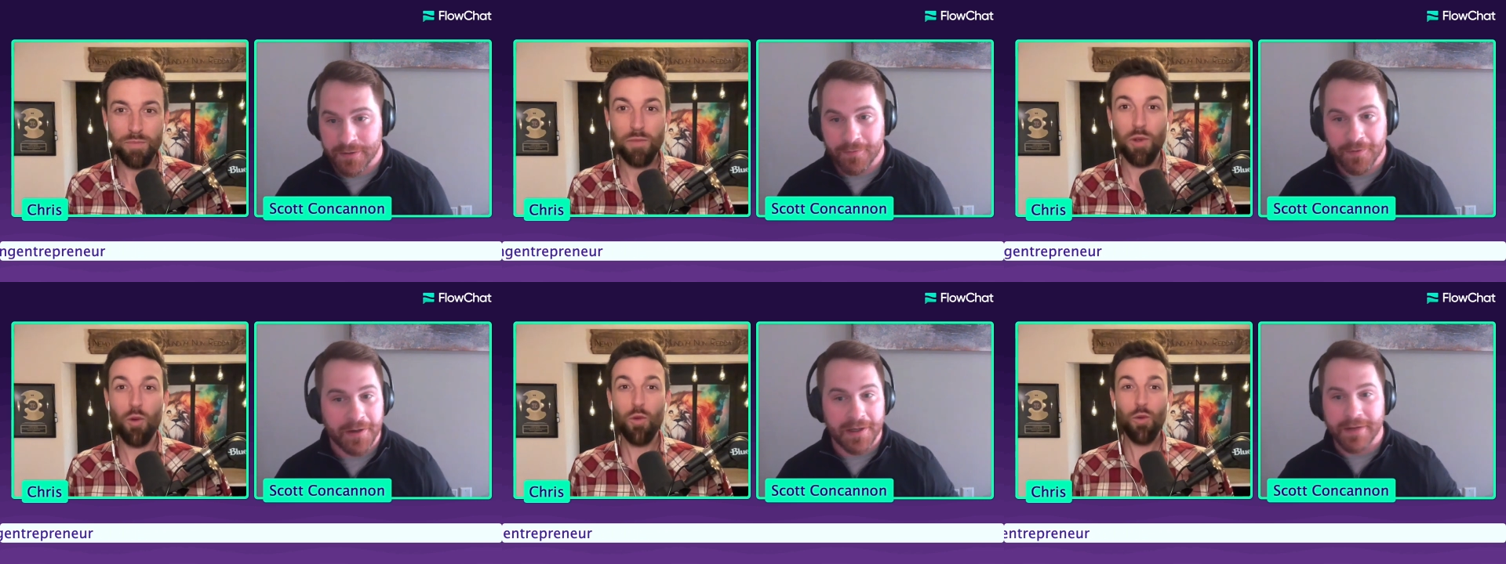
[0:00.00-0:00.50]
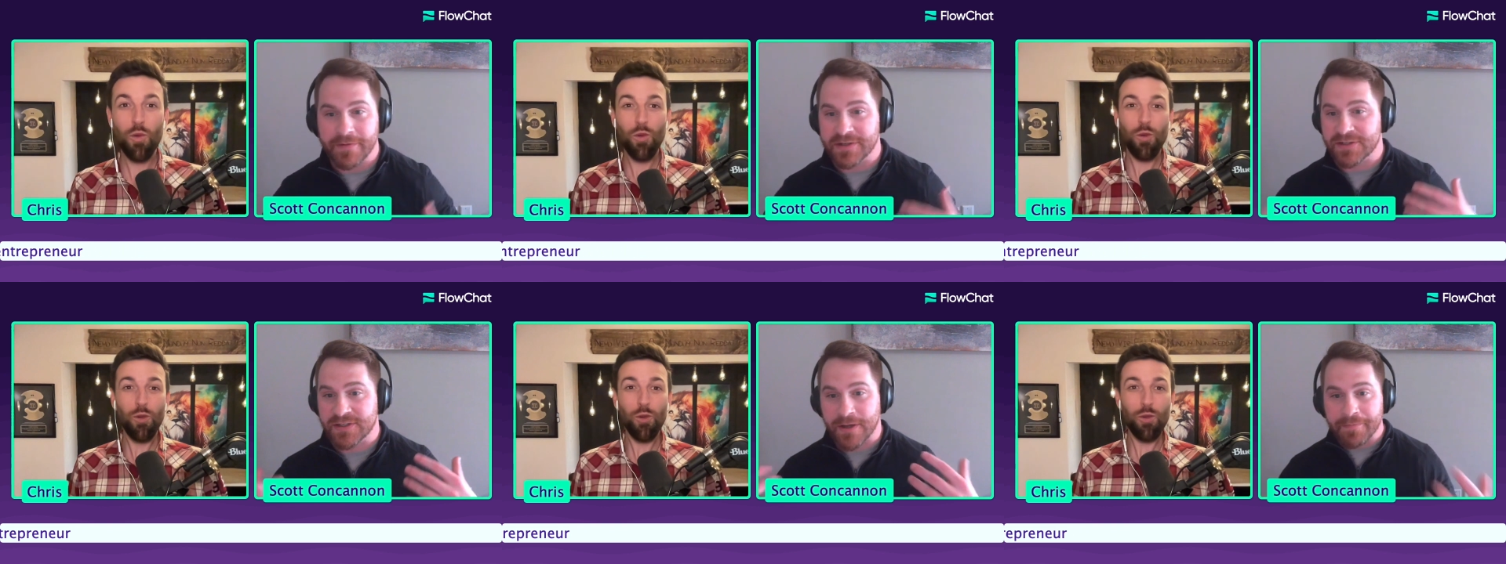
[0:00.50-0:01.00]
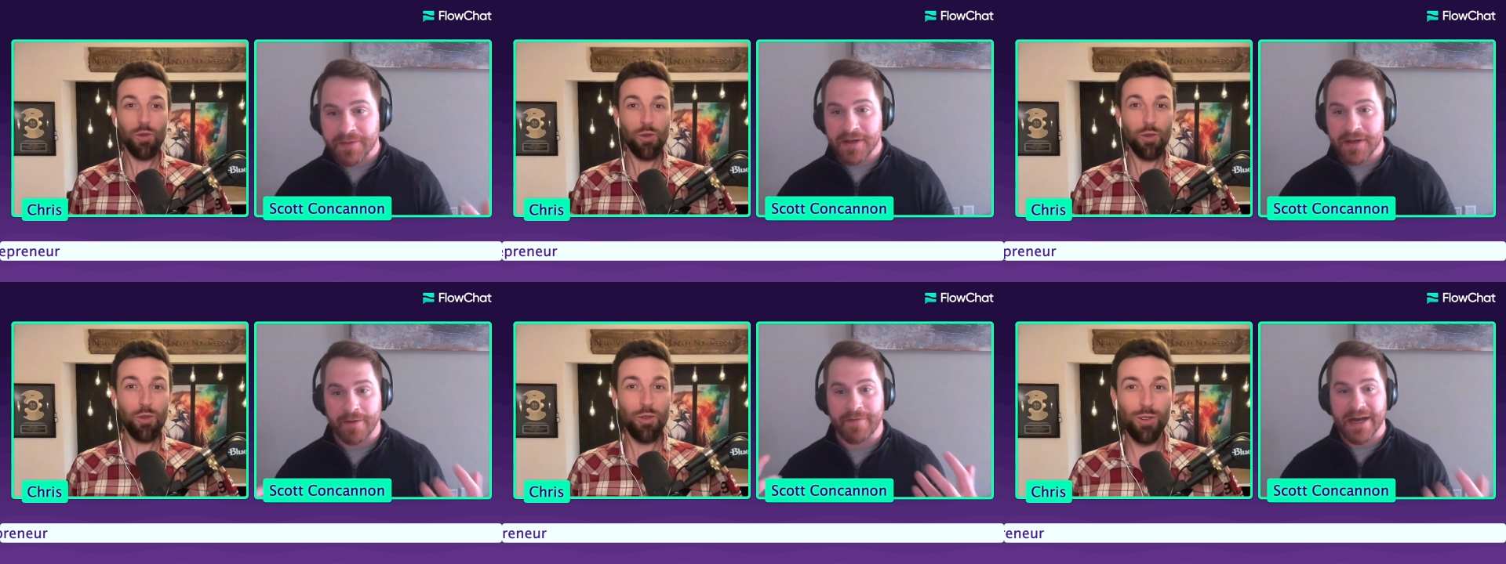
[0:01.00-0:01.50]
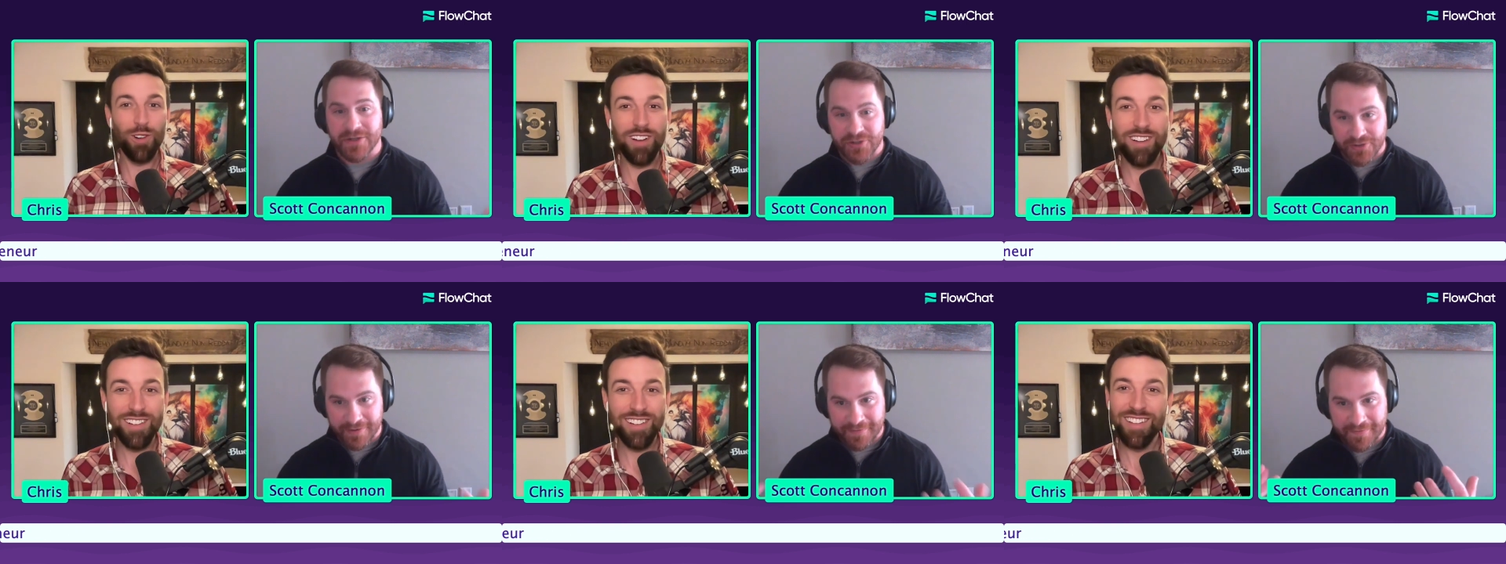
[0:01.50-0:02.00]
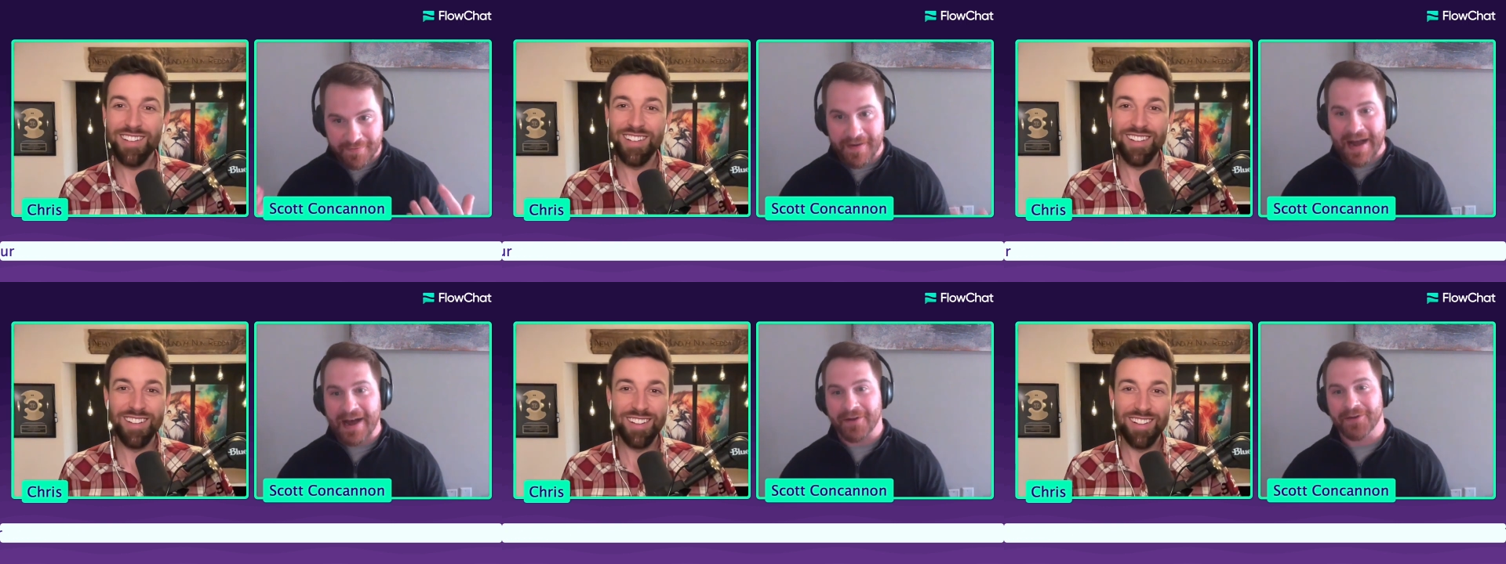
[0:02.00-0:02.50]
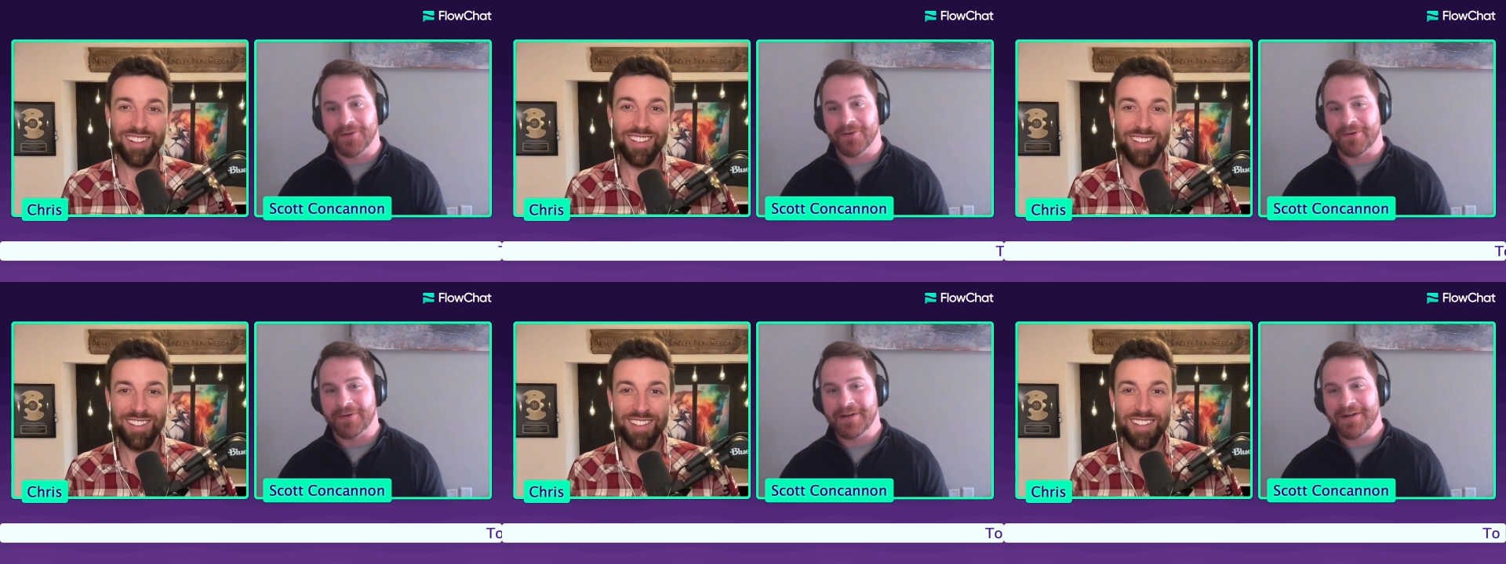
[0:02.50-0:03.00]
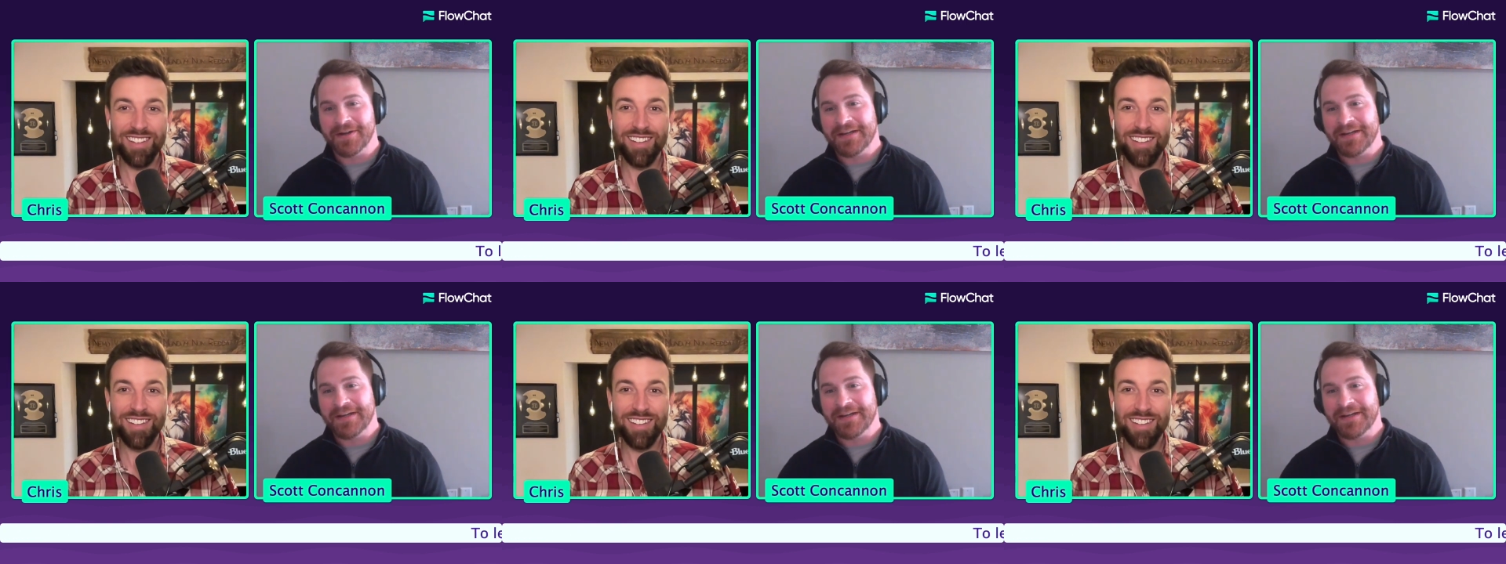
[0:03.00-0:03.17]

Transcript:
Speaker 1: We're going to give you something of extra value